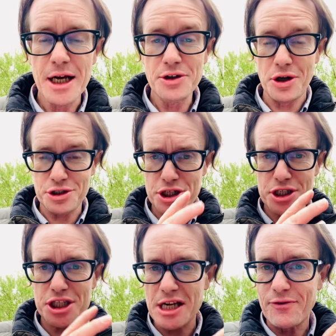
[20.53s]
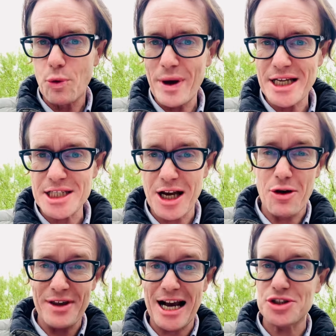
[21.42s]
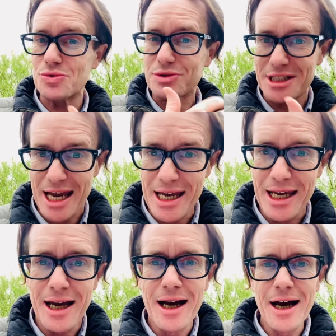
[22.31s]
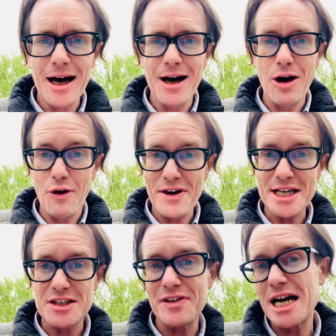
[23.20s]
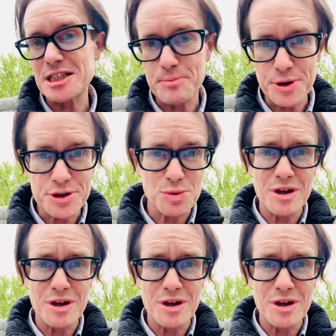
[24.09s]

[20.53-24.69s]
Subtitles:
not just several weeks ago on the actual day of his Vyasa Puja.